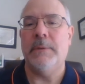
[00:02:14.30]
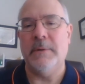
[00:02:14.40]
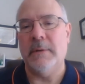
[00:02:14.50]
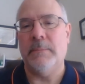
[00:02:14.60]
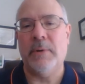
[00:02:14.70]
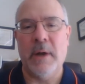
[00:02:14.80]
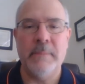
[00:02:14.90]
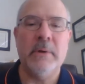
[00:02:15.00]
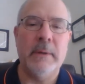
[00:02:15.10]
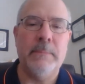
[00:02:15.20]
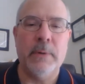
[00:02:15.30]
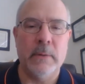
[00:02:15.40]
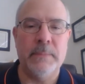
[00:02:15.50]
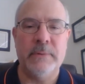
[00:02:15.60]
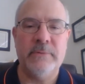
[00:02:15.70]
The primary
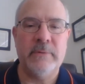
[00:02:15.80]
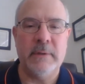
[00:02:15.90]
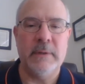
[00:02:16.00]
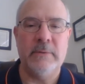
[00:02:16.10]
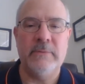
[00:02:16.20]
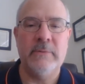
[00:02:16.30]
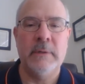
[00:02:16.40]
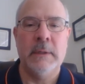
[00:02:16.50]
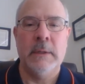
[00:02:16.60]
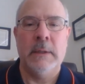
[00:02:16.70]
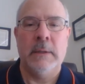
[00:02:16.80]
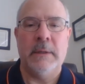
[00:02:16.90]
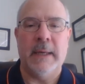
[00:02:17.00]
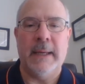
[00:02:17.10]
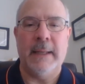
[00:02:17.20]
purpose is
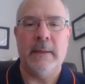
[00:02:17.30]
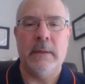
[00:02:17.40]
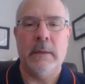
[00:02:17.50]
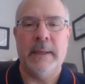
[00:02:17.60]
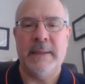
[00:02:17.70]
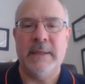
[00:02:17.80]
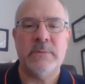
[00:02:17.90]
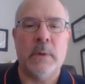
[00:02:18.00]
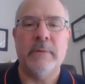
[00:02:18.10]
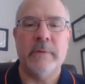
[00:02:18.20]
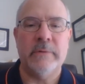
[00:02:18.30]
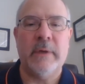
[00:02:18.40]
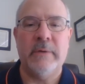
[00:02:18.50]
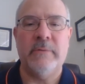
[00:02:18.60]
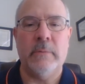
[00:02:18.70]
that at least one of those
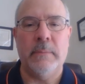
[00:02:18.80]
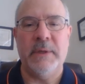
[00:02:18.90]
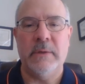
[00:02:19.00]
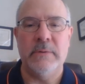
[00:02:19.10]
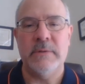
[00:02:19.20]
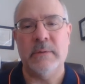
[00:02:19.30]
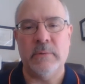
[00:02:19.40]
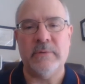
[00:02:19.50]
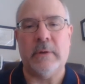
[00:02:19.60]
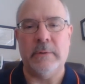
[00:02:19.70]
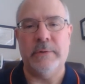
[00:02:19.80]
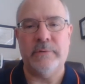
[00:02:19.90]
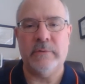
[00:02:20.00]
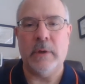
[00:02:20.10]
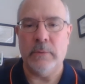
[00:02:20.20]
cases will be used in what's called the
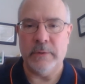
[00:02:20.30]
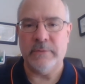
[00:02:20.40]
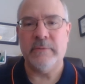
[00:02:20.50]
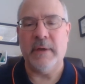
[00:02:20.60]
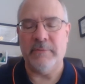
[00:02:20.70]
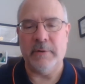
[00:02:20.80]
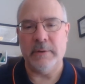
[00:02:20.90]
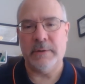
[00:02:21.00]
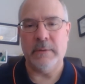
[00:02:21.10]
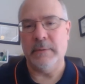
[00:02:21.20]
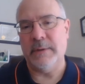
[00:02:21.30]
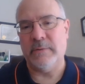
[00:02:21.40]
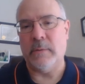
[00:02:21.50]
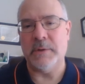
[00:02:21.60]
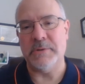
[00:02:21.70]
SCOTUS FRQ. That's
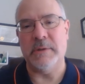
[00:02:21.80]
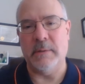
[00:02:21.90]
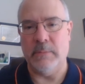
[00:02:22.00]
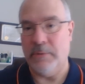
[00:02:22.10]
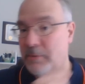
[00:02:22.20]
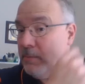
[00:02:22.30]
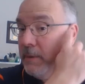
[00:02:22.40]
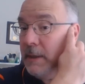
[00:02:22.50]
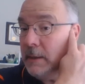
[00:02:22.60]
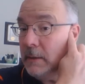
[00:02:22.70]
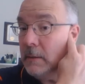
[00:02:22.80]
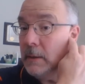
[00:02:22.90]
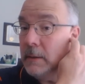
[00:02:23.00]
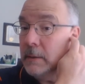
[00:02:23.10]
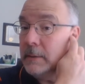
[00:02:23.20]
question number 3
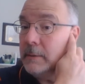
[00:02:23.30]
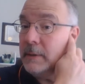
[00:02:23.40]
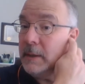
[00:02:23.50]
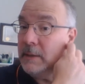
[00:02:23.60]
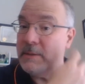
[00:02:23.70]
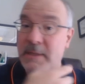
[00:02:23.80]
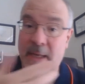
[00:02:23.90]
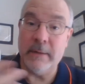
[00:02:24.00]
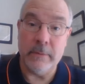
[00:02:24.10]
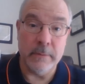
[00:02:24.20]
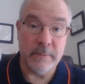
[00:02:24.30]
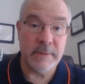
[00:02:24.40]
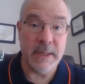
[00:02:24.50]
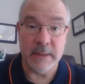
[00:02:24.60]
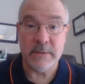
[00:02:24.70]
on the standard
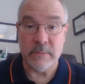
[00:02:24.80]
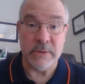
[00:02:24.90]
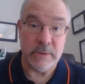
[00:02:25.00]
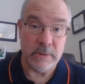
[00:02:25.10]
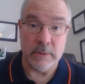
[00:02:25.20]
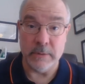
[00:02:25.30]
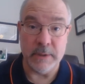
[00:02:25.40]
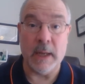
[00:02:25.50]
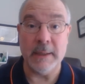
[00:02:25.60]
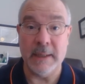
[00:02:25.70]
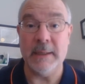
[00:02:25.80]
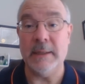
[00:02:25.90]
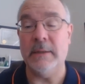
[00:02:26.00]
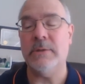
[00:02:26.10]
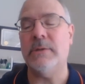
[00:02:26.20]
test, which you're not
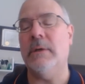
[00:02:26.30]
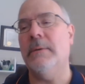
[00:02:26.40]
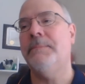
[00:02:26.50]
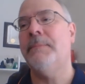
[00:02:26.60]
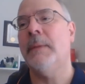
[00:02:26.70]
getting this year.